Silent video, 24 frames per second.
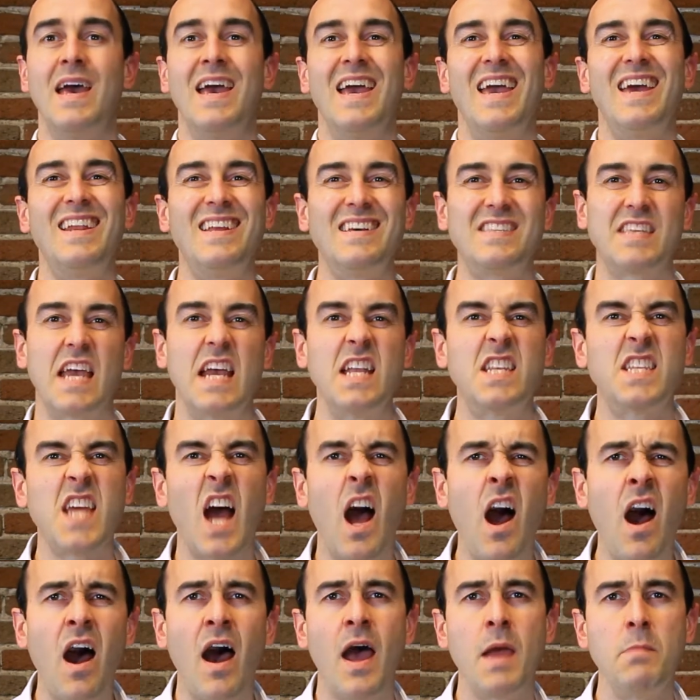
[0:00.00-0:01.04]
it is a
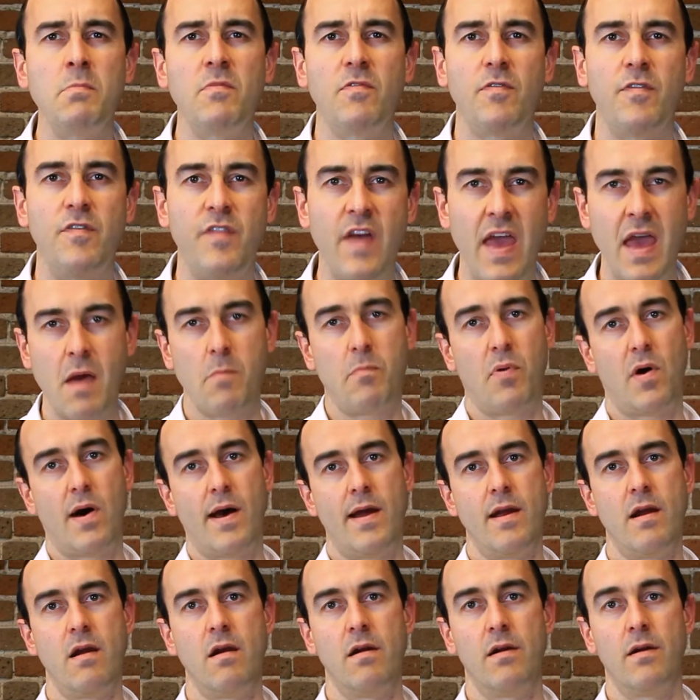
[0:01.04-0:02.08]
time
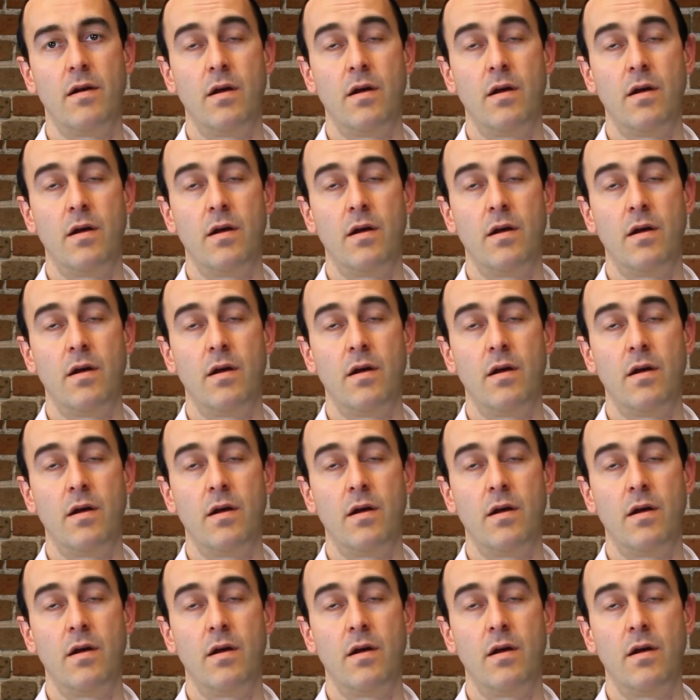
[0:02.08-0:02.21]
vampire.